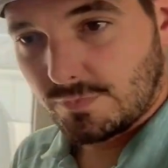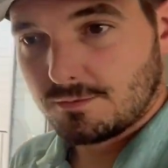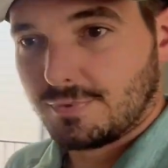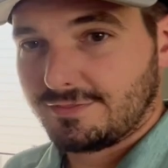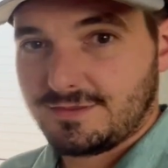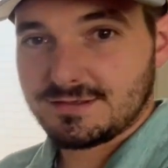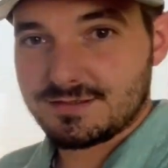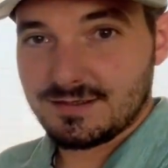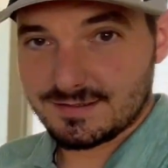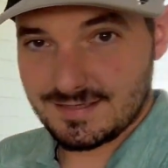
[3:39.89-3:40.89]
But this
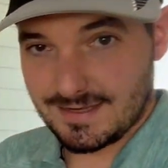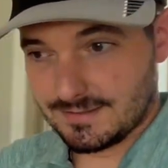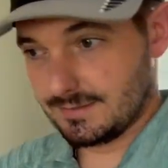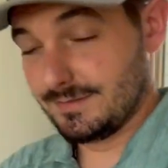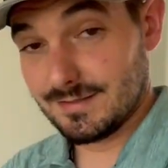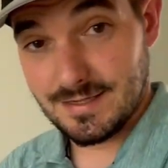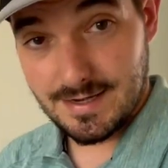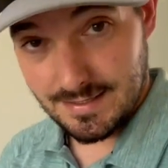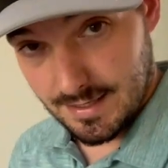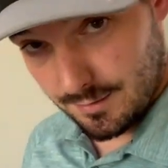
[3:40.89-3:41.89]
is technically the
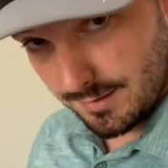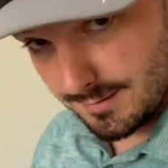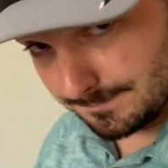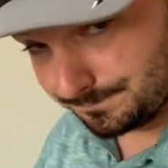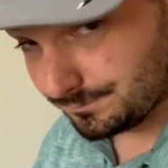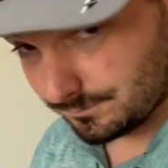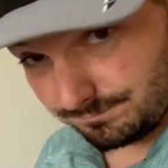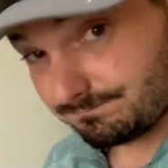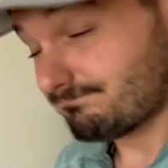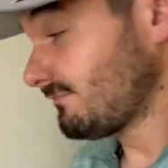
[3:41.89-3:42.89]
dining area.
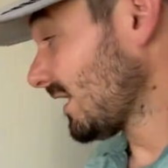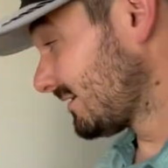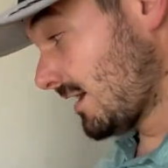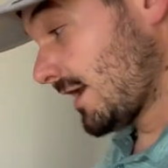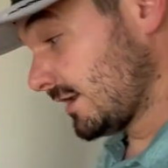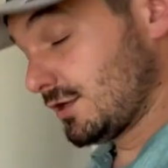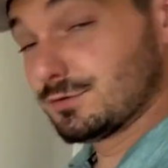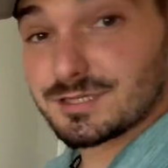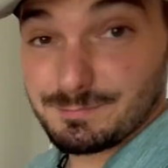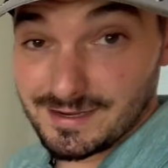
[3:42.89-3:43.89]
Not a huge
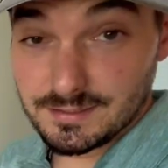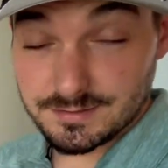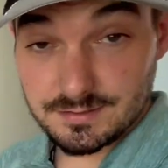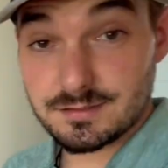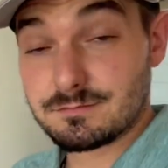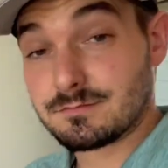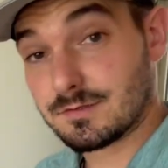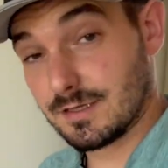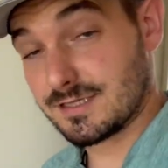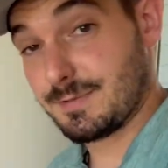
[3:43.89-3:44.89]
space,
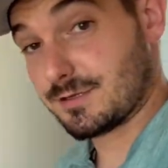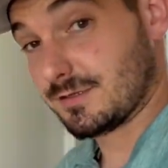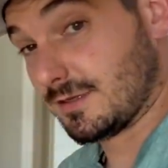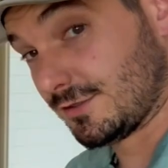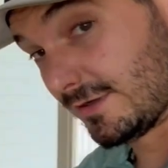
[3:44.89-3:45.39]
especially because you're